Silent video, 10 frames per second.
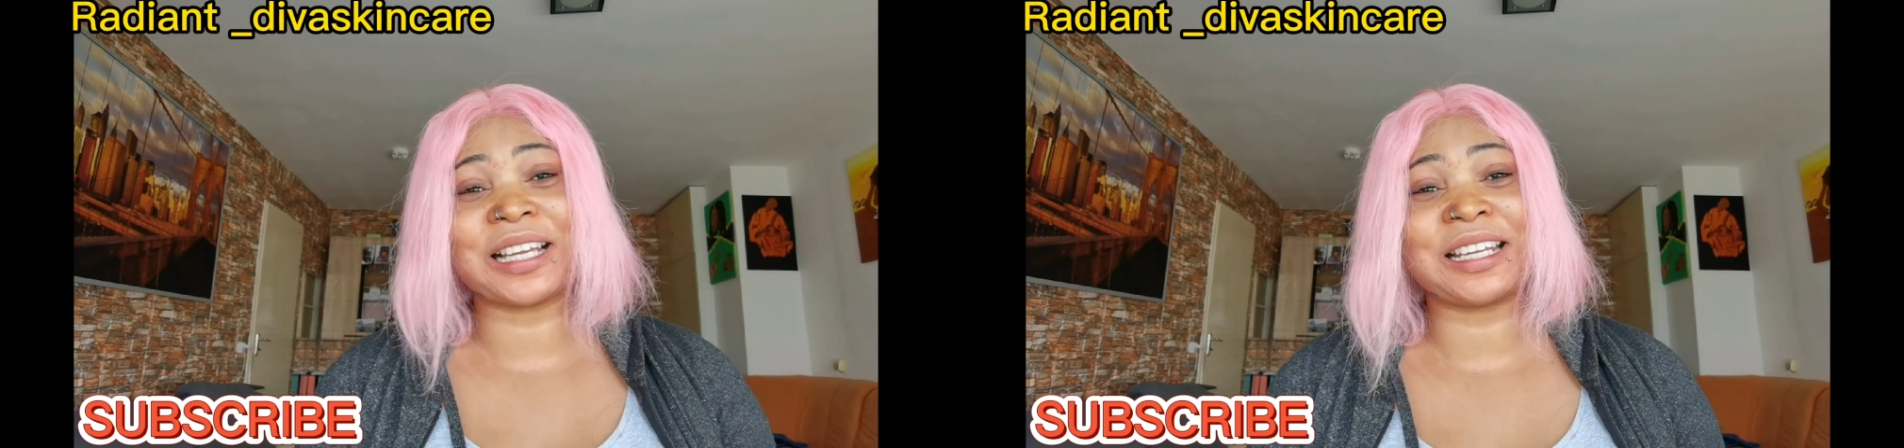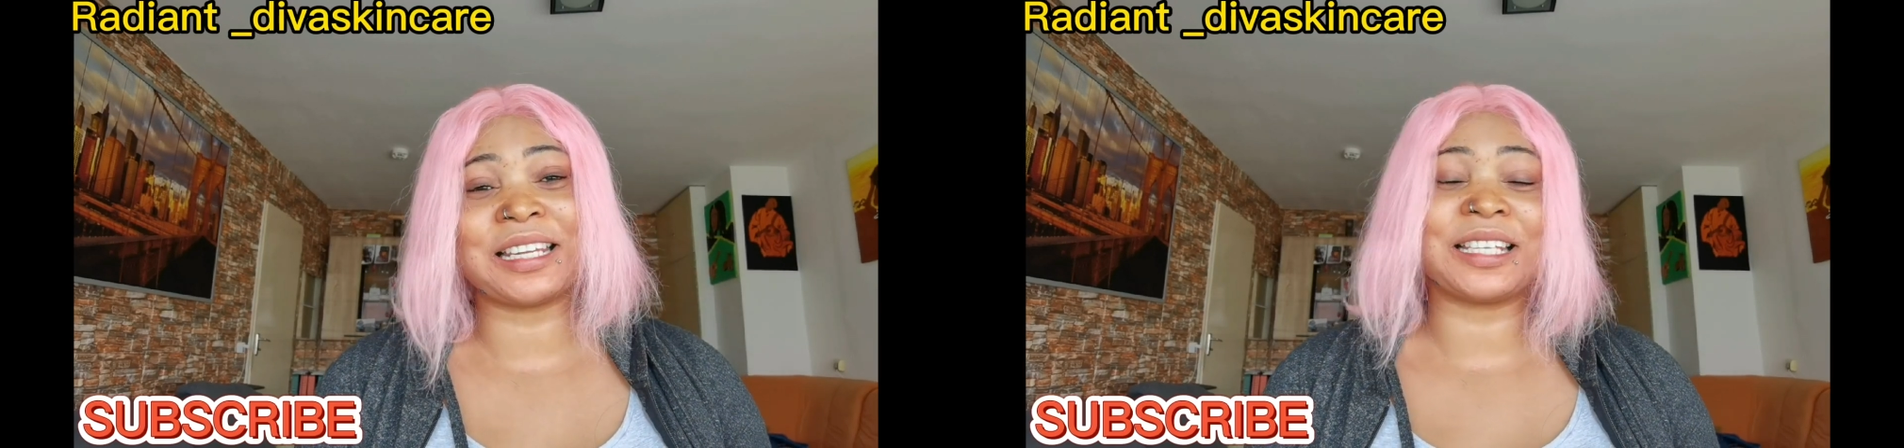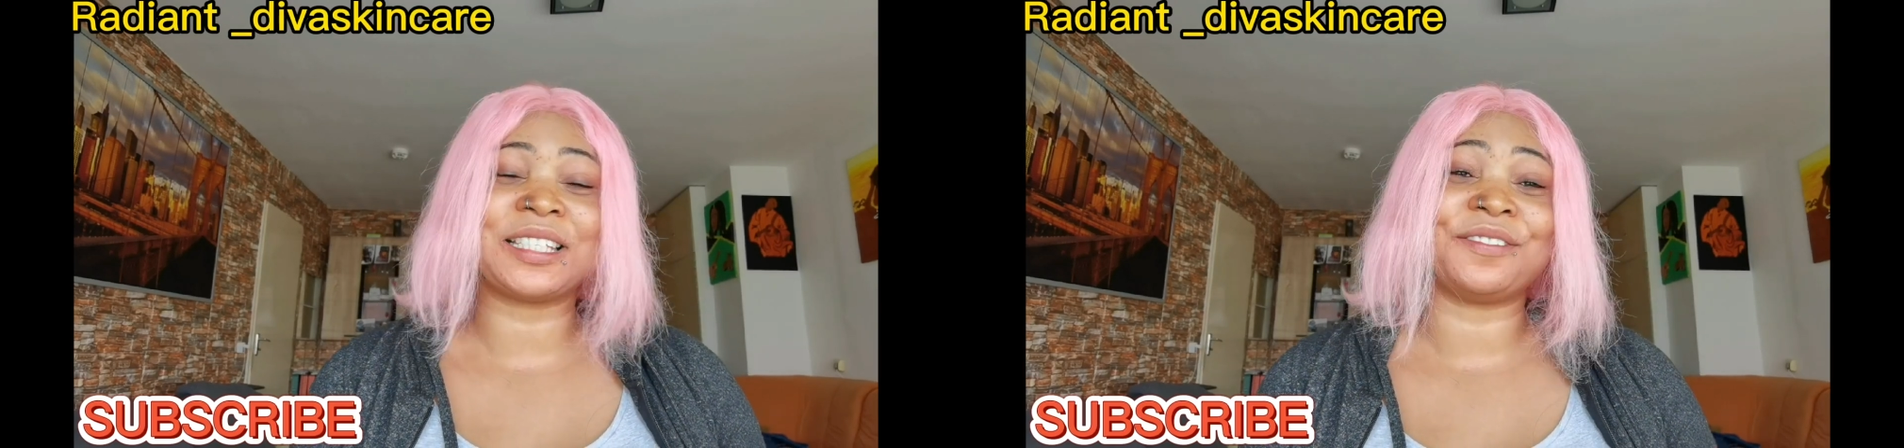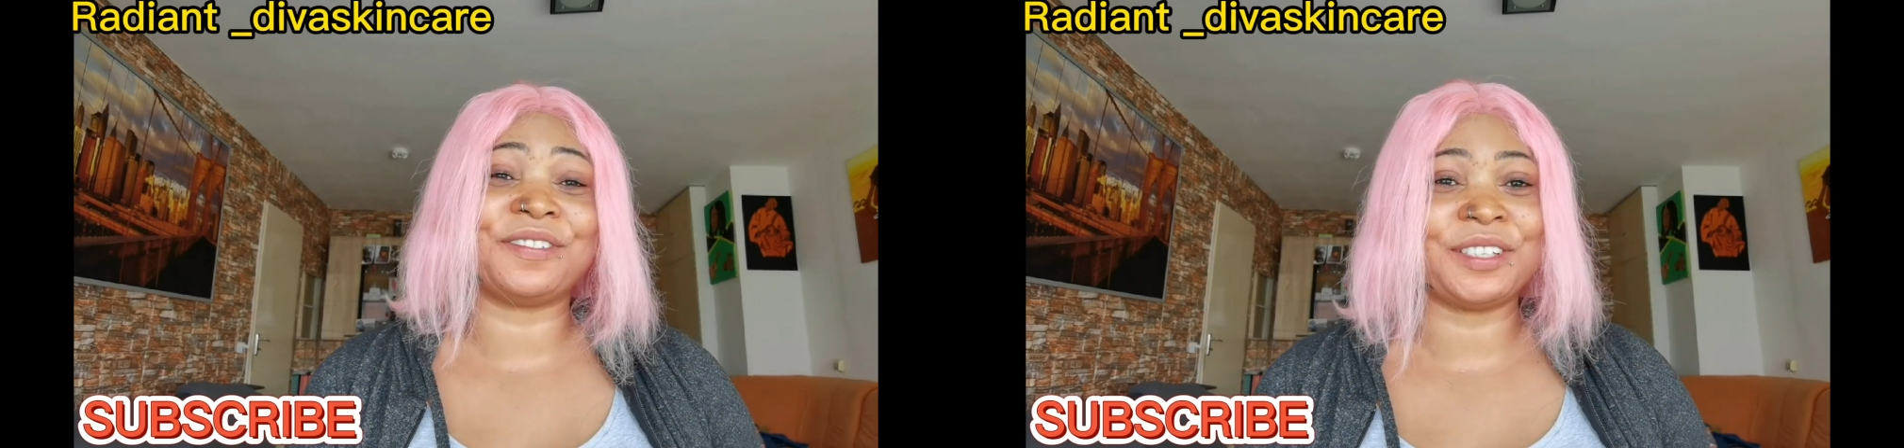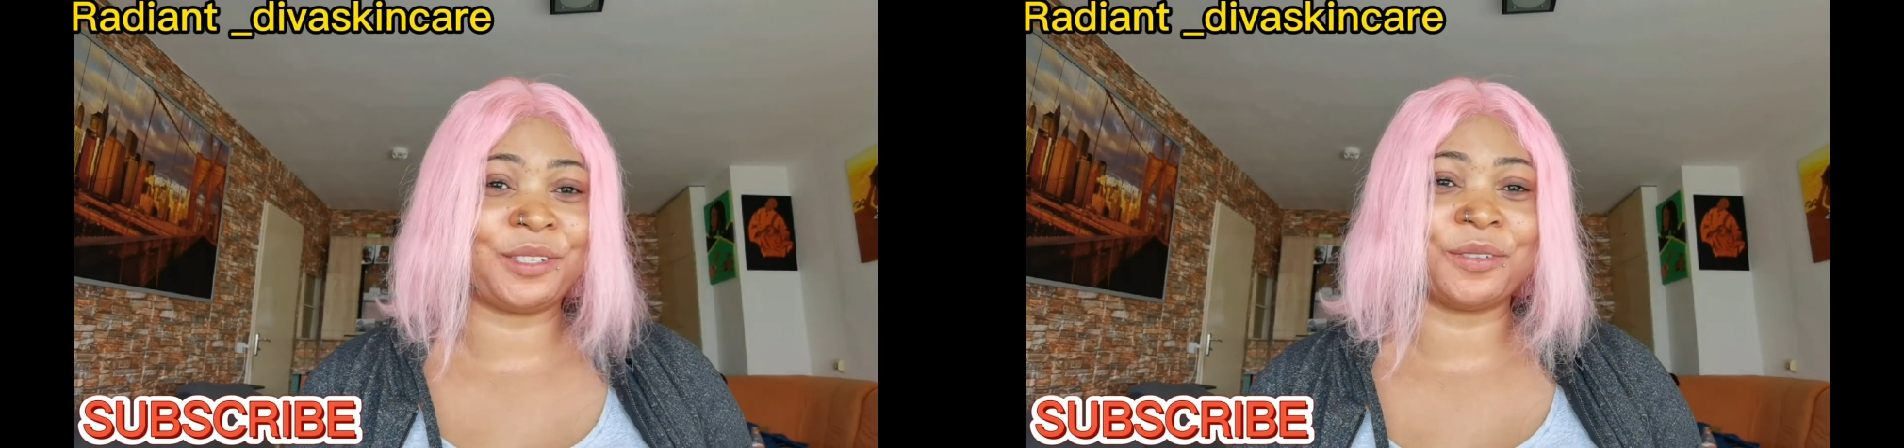other next
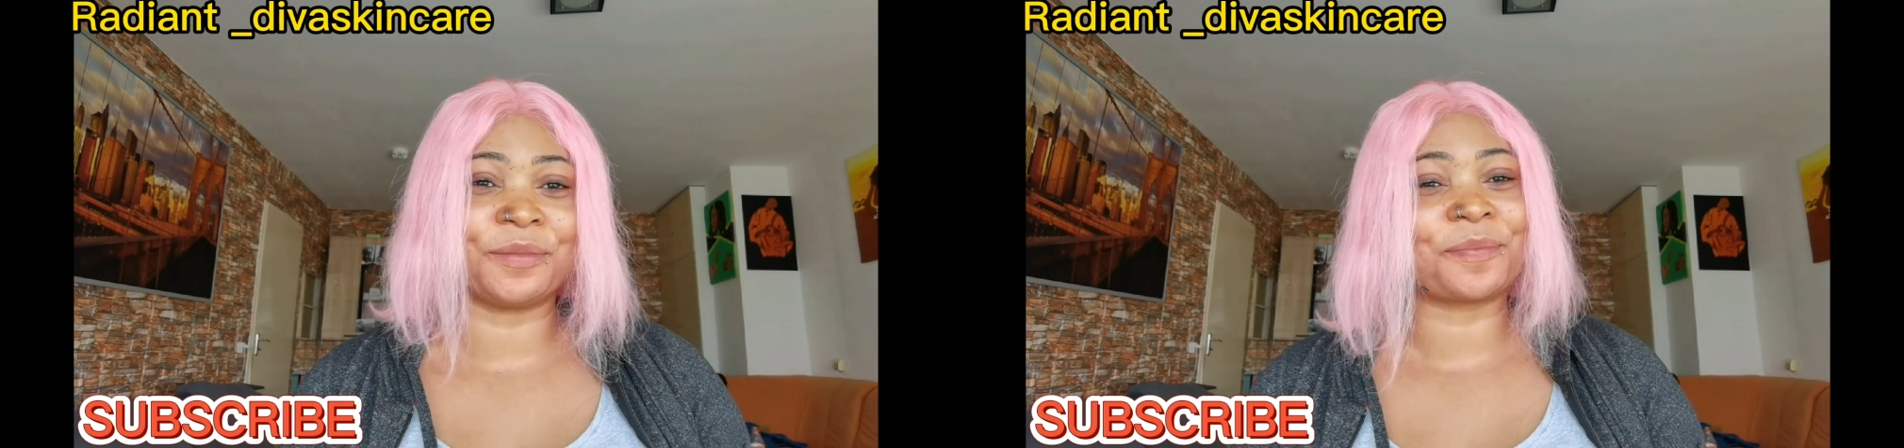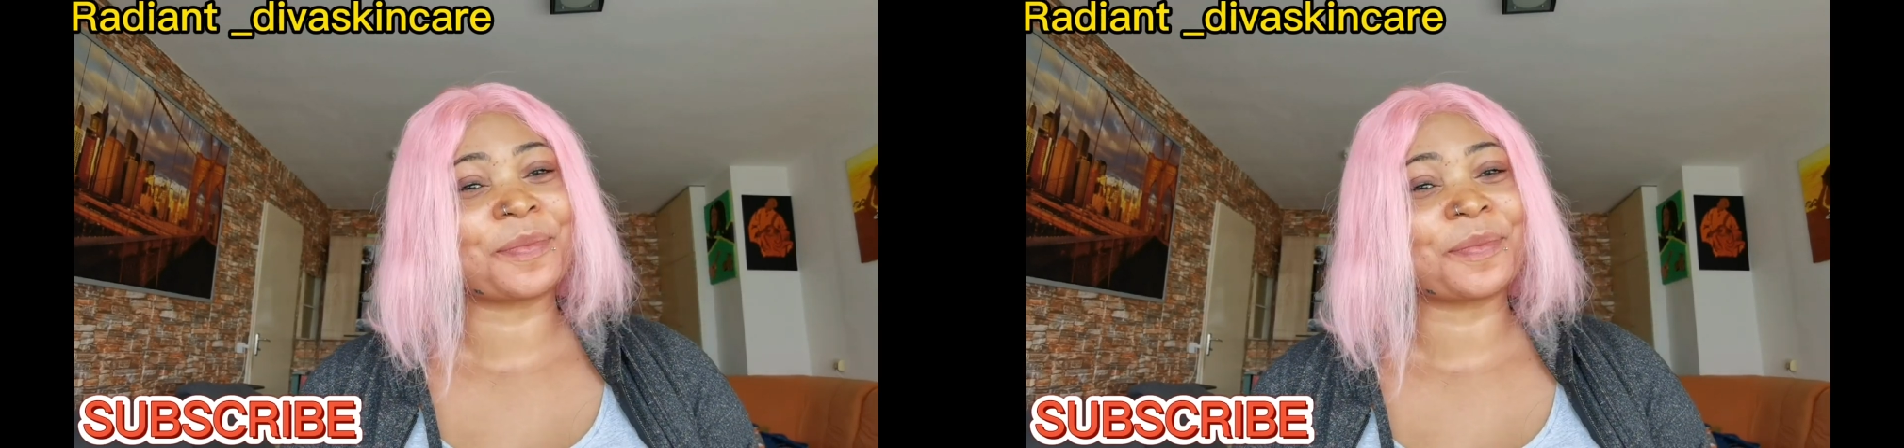video.